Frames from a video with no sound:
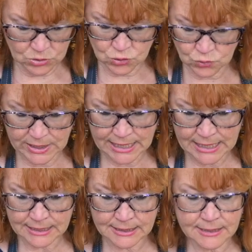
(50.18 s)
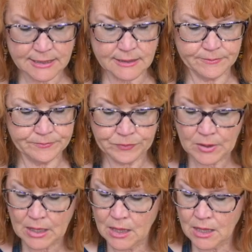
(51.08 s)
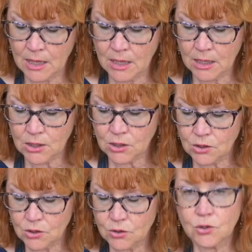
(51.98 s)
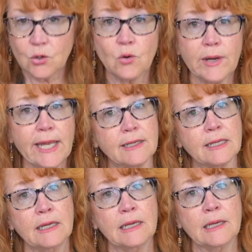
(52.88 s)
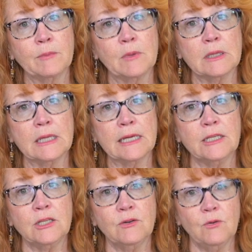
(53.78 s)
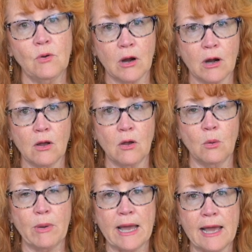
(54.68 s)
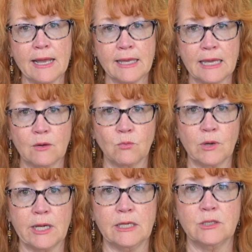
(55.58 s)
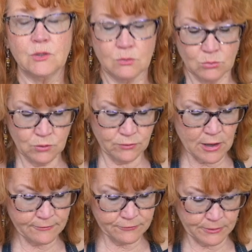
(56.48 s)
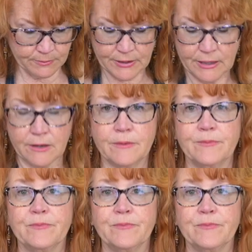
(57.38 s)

greens. So great, I'm glad you are all back and ready to move on from there.